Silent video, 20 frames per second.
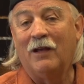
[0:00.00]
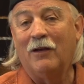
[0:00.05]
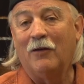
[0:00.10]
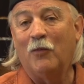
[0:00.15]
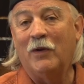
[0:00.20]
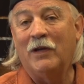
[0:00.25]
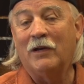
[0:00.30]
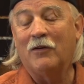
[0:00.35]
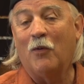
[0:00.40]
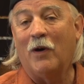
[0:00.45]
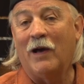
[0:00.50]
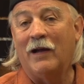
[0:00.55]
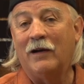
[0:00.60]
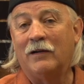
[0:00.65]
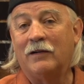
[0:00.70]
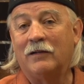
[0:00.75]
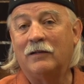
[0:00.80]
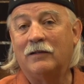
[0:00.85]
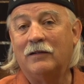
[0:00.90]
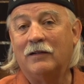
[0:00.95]
We
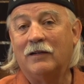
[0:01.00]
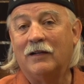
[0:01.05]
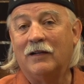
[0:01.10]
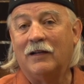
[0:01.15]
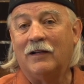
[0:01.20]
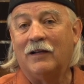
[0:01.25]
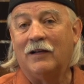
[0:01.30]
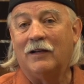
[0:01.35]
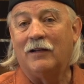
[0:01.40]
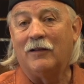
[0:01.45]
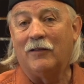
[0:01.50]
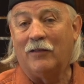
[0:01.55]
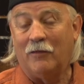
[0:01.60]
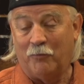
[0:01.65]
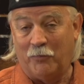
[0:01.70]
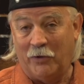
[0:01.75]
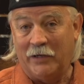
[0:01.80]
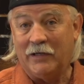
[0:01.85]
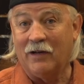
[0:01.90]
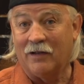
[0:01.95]
acquired
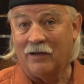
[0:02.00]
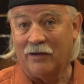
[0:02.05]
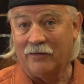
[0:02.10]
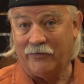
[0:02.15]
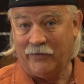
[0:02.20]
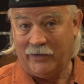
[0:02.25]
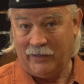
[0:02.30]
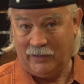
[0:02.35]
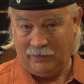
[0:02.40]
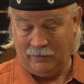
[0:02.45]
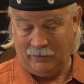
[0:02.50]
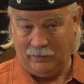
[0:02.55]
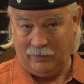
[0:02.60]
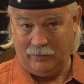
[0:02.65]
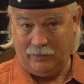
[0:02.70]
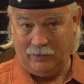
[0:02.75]
Breedlove in